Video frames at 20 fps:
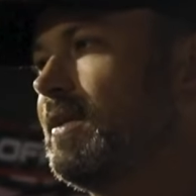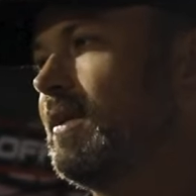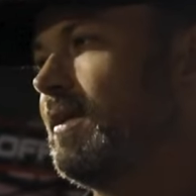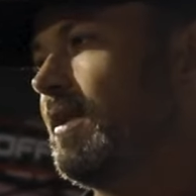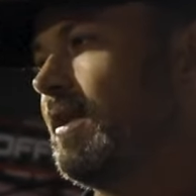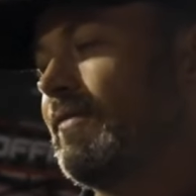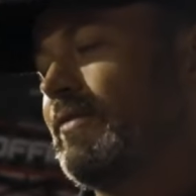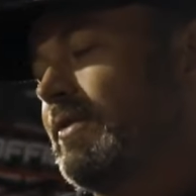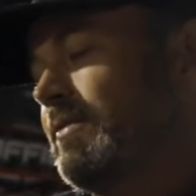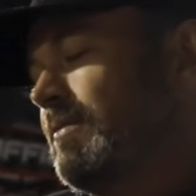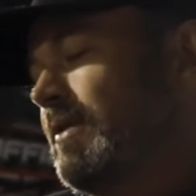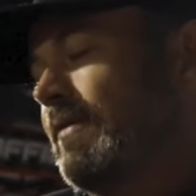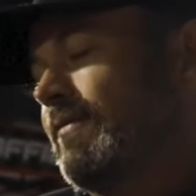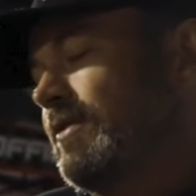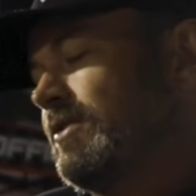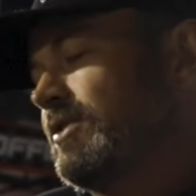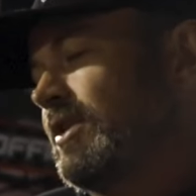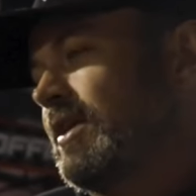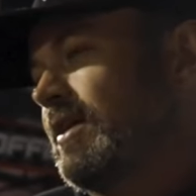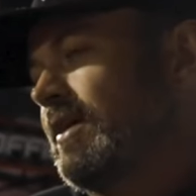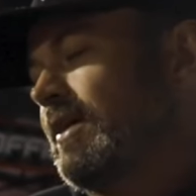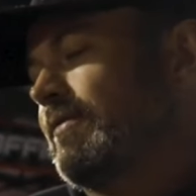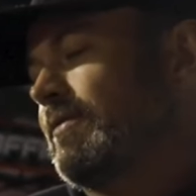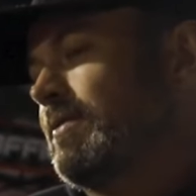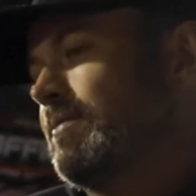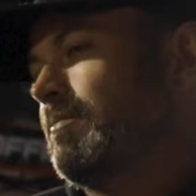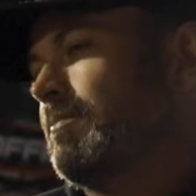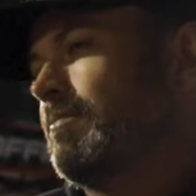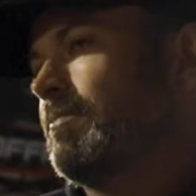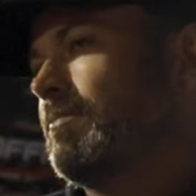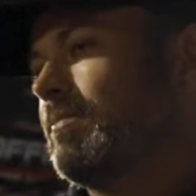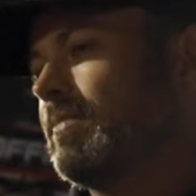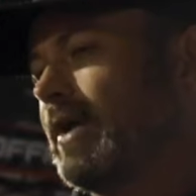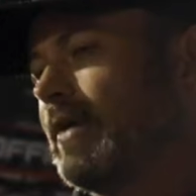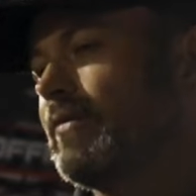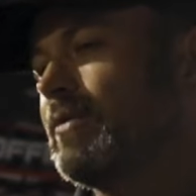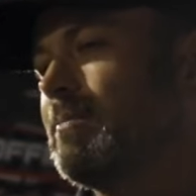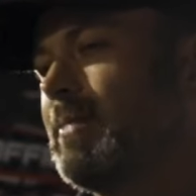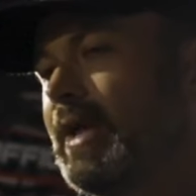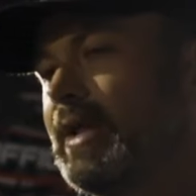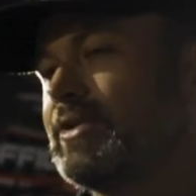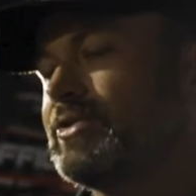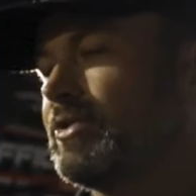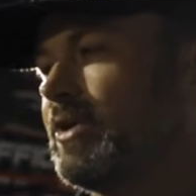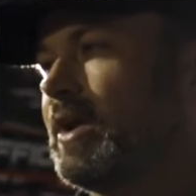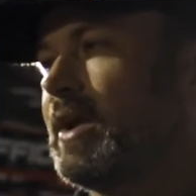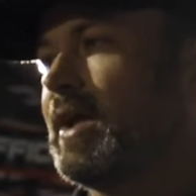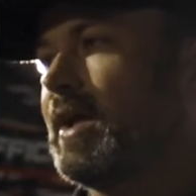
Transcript: And every every job, every every manager I